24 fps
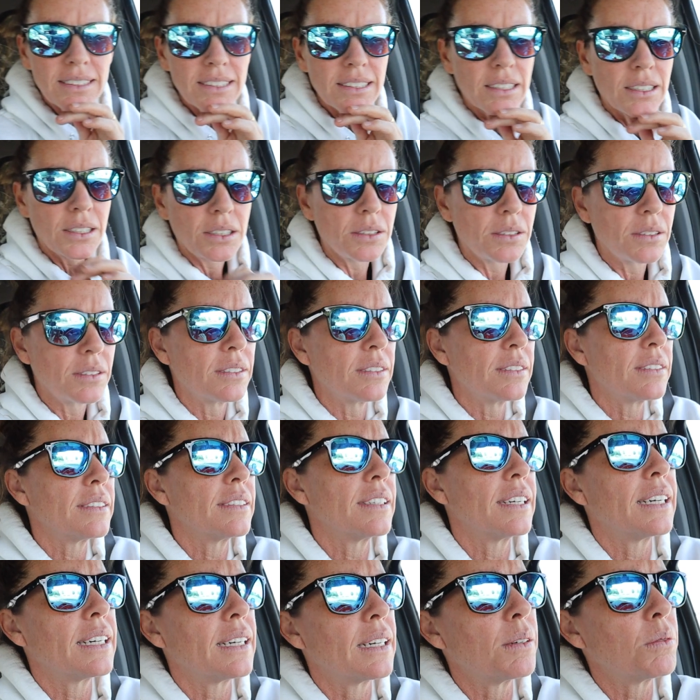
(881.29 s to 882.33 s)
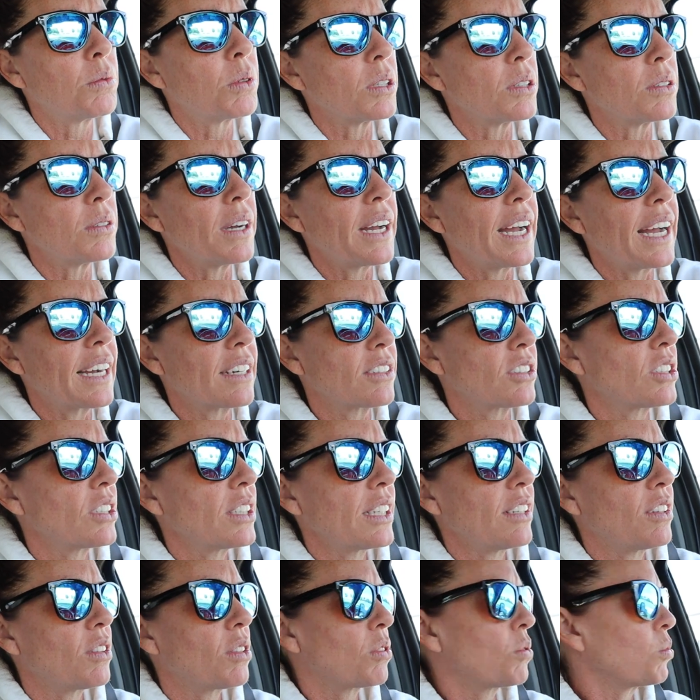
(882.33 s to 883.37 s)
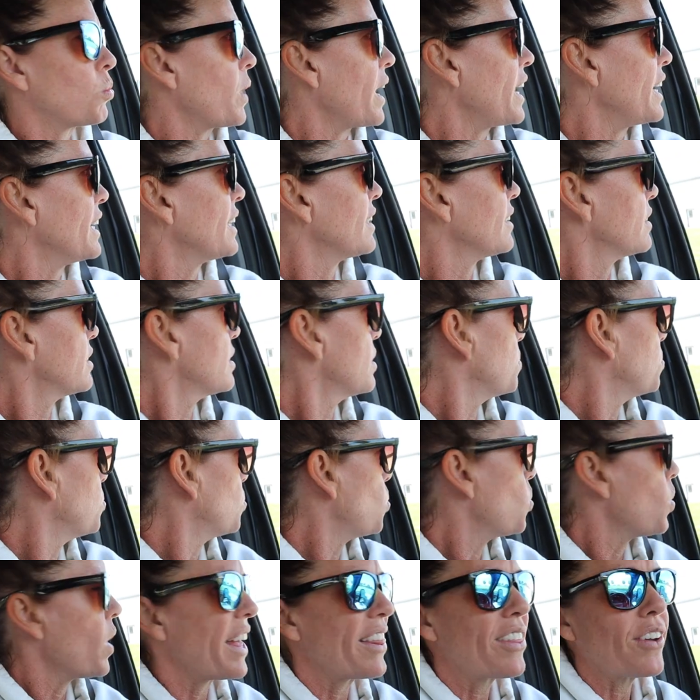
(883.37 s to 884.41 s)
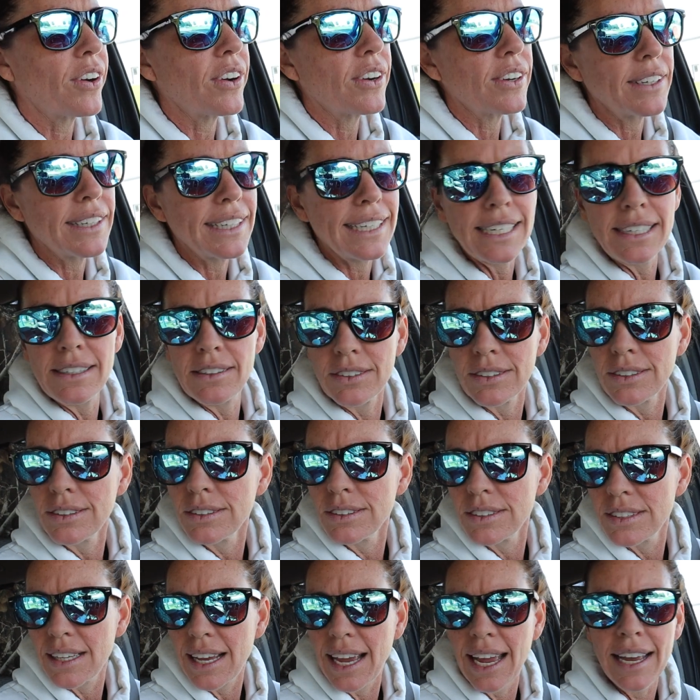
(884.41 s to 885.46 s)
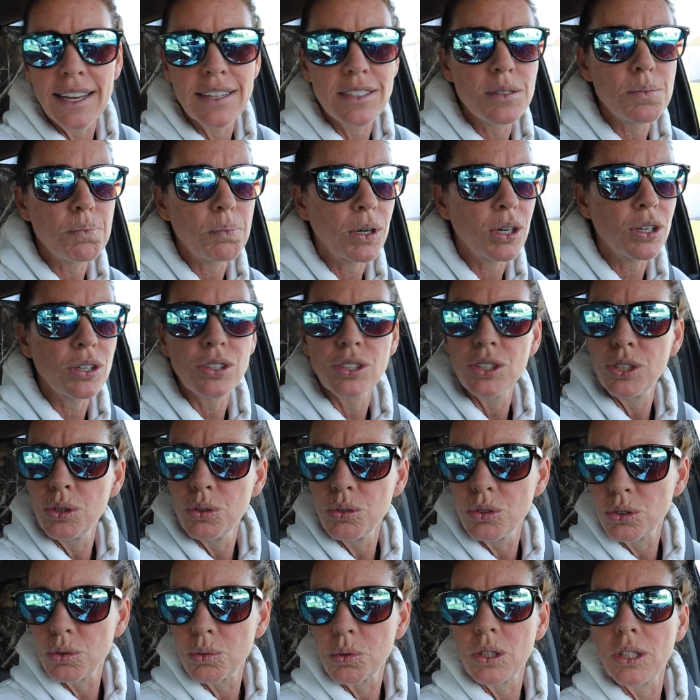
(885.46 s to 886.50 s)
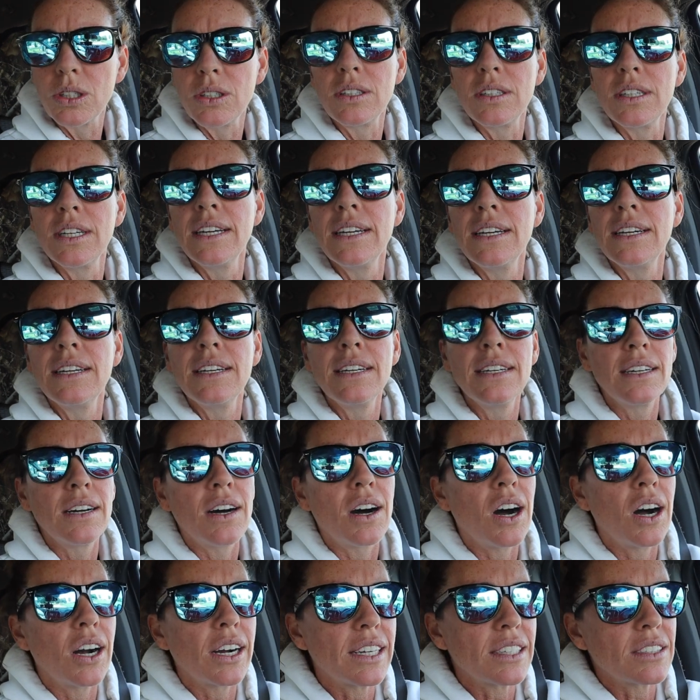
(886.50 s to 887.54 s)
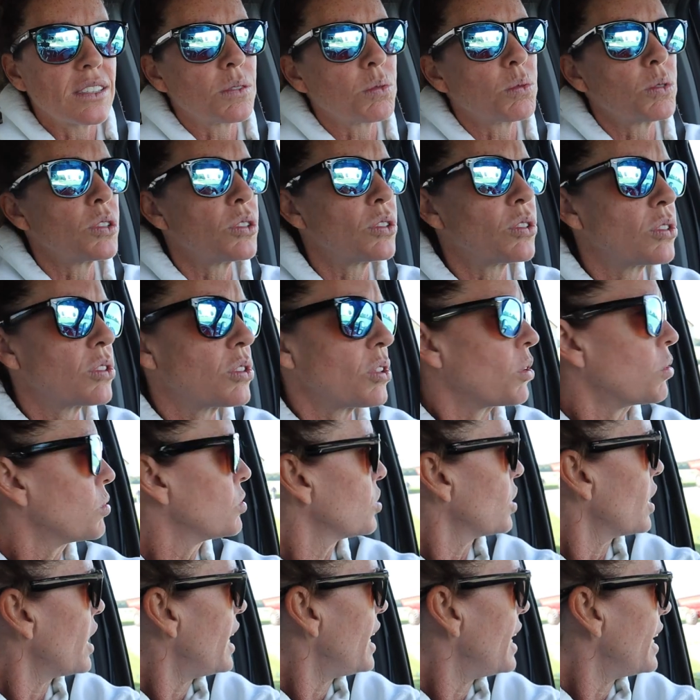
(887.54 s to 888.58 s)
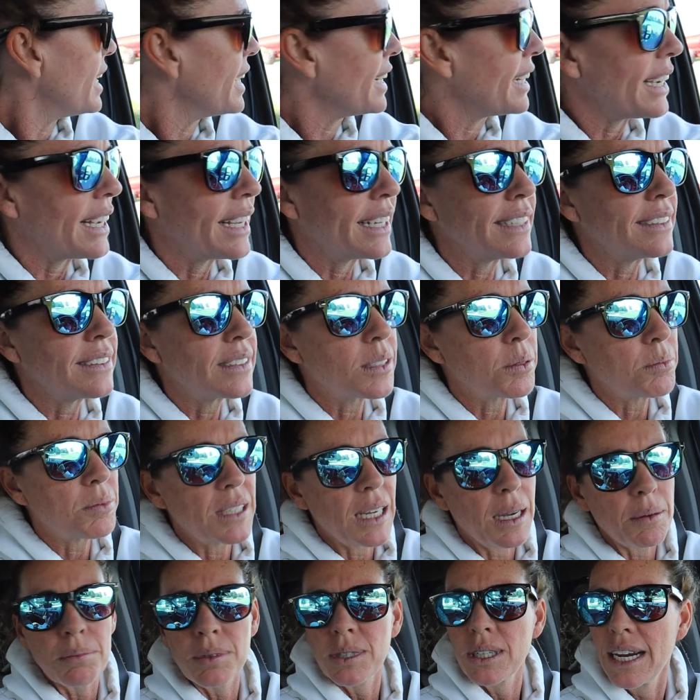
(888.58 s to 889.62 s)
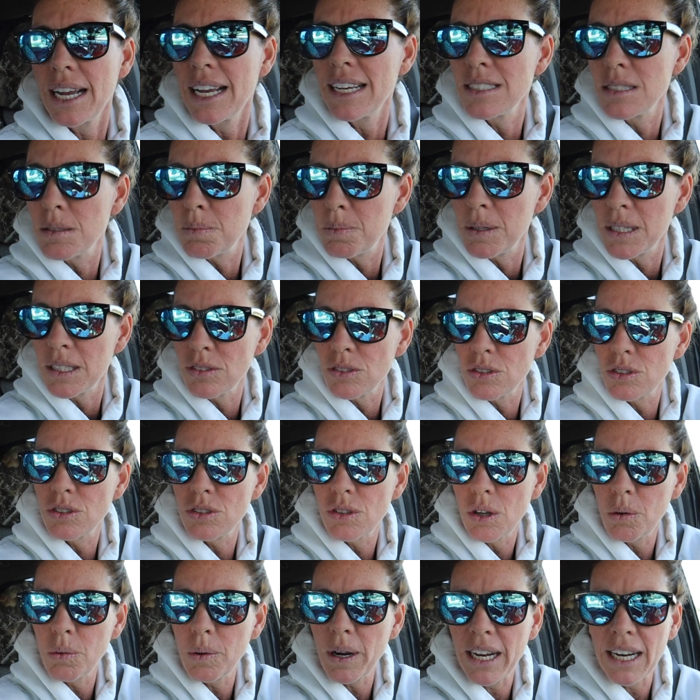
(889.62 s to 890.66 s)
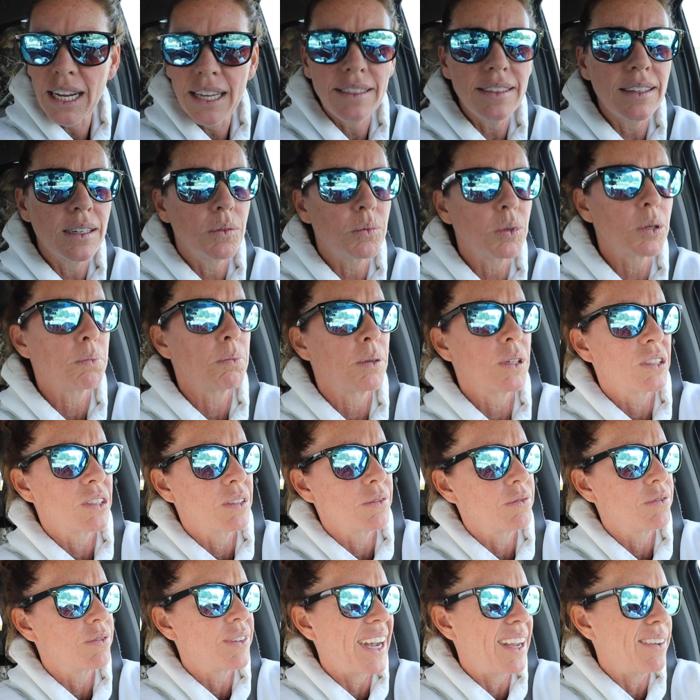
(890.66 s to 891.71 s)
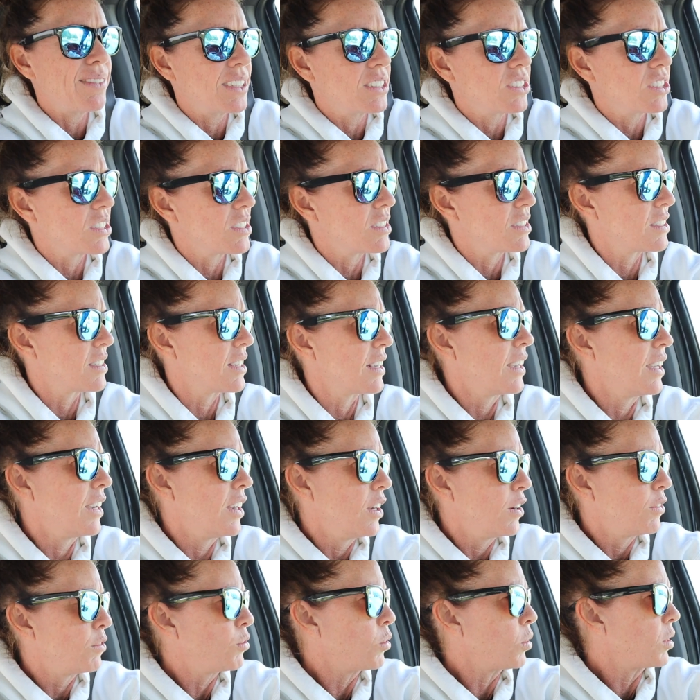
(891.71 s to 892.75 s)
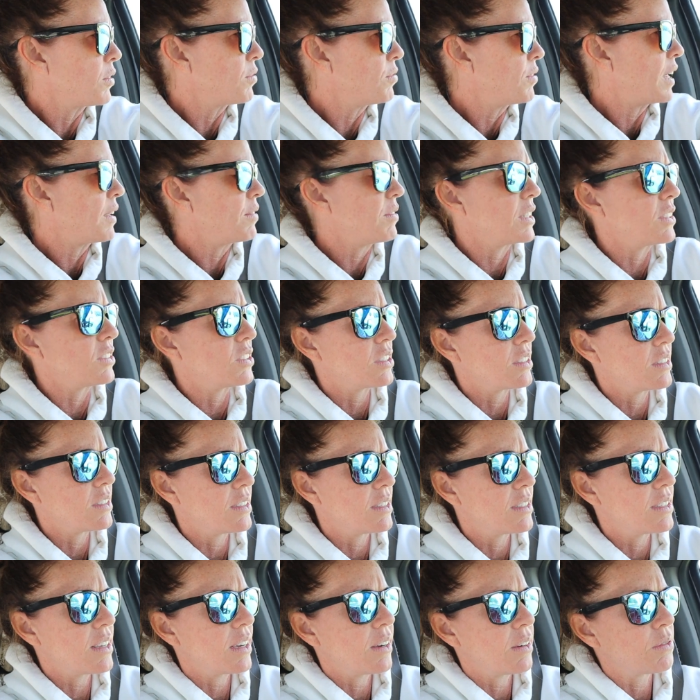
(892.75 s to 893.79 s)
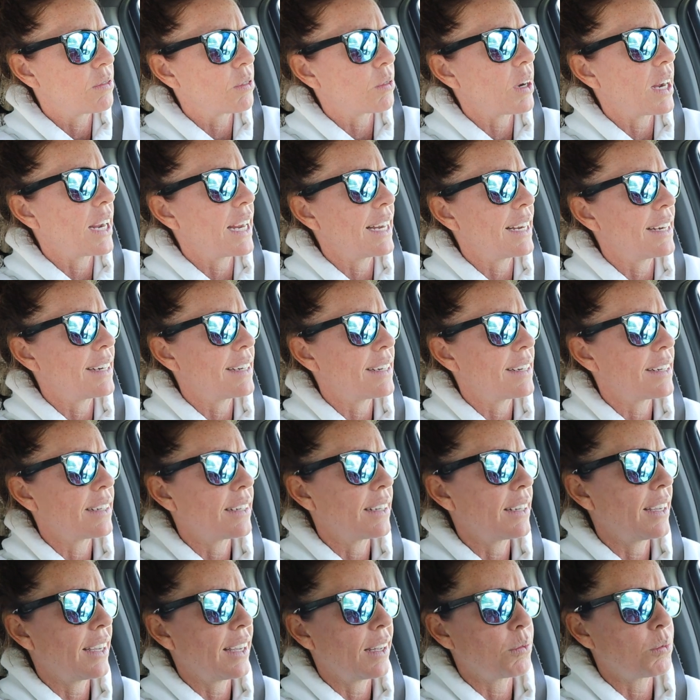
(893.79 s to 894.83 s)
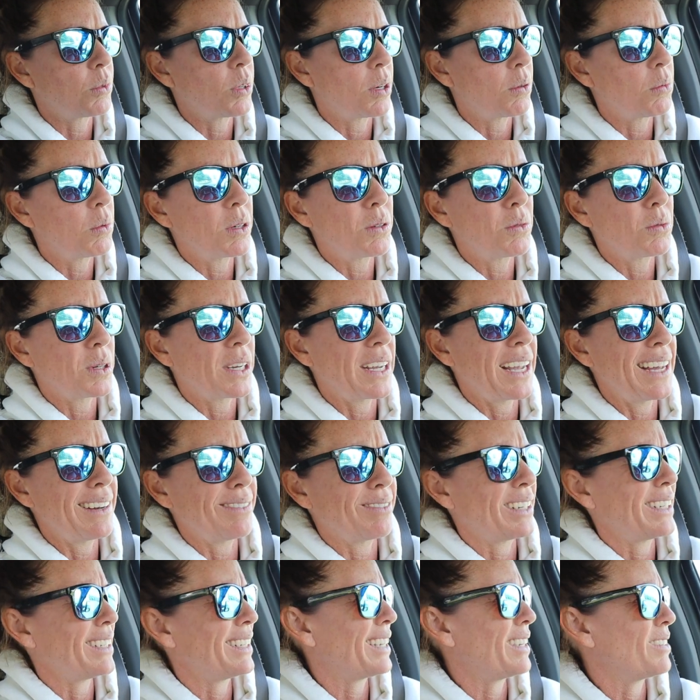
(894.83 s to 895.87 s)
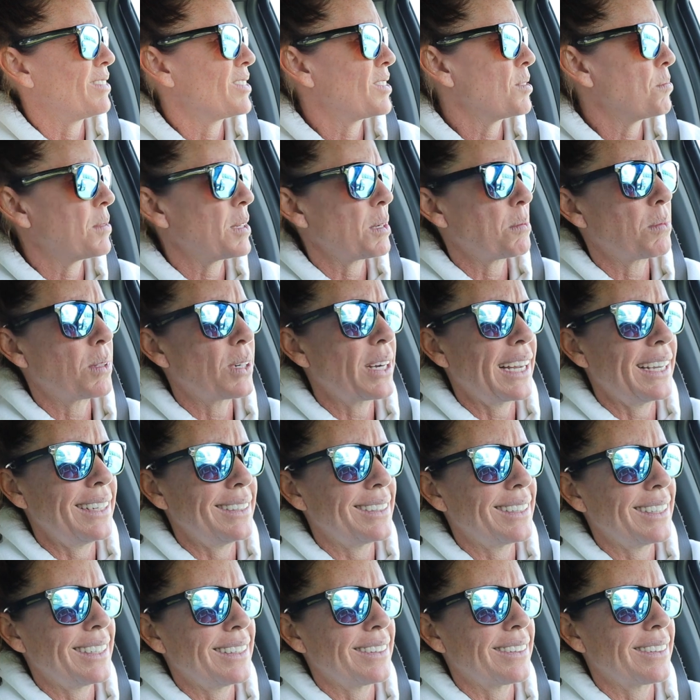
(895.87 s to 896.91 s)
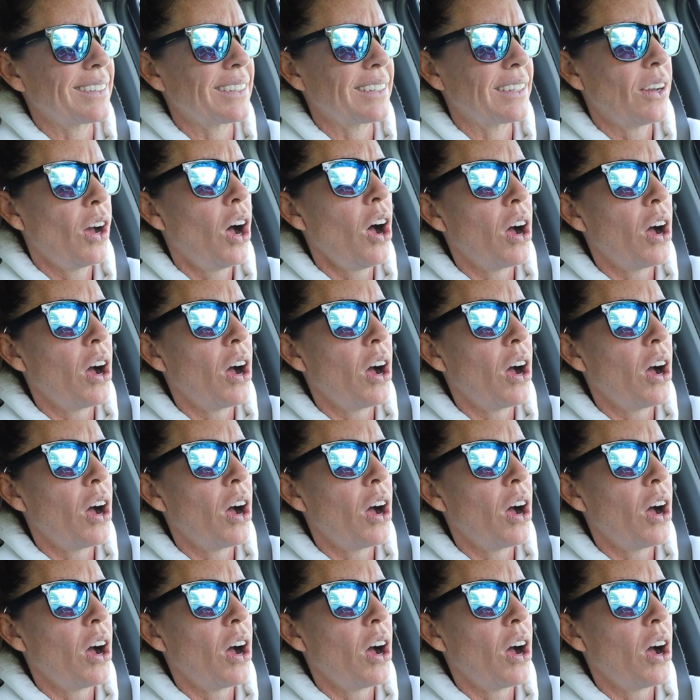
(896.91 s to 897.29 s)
So we're actually threading some weather needles as per usual. August was so dry and September has been so wet. I think we're pushing 5 inches, 4 to 5 inches of rain. And what are we at right now? September 18th.